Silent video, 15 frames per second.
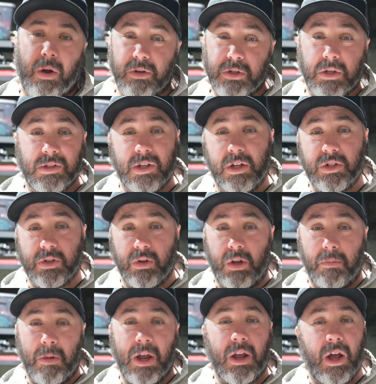I was essentially
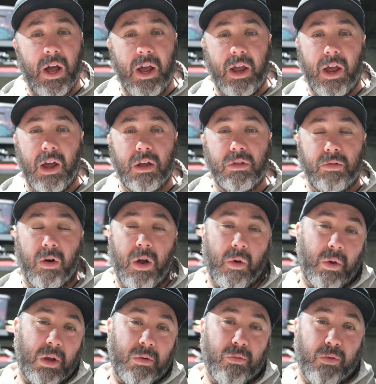in my kayak
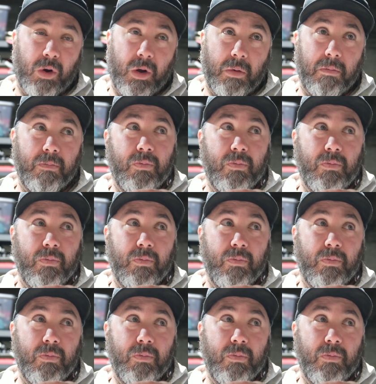throwing from